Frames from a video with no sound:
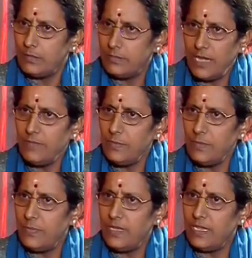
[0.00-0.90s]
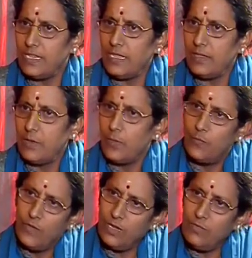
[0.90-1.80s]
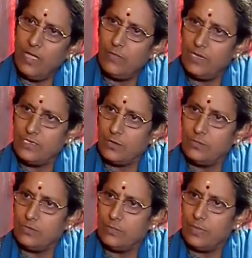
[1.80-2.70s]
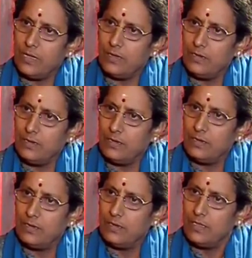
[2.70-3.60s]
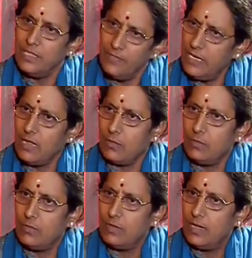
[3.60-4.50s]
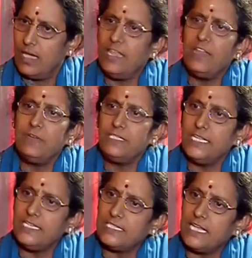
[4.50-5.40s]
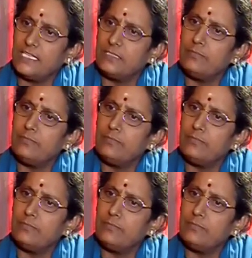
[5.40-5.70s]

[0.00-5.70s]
Right from the beginning, mm. whenever I went out to umpire, even now, I never take sides.